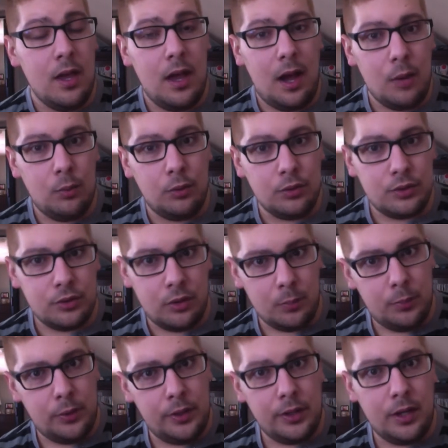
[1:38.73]
I will start
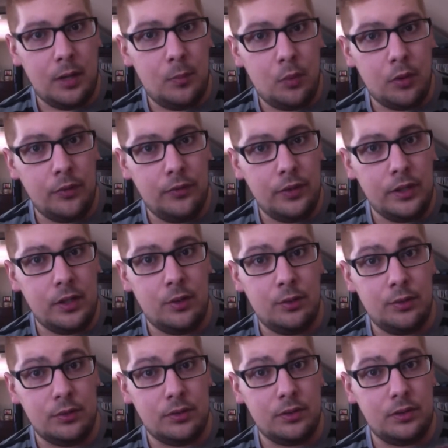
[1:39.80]
putting up more
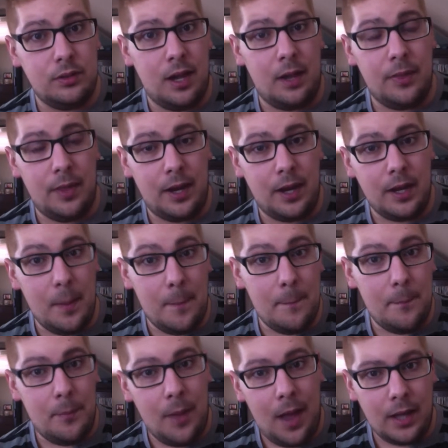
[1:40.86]
videos now that I am
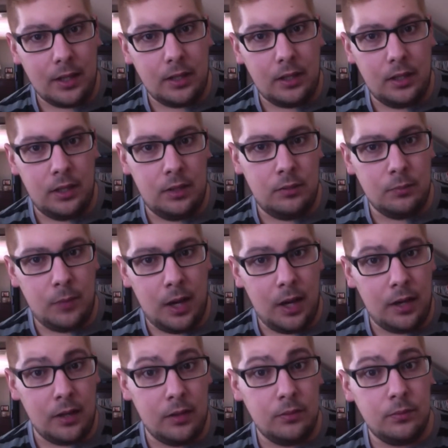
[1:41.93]
back in
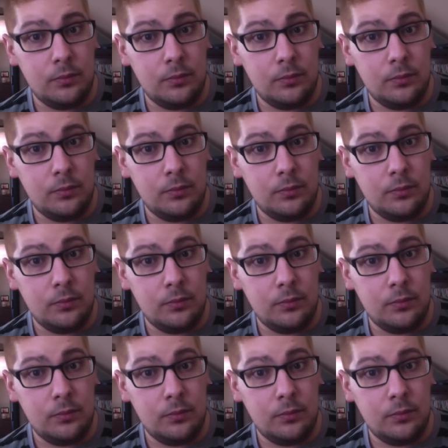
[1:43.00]
my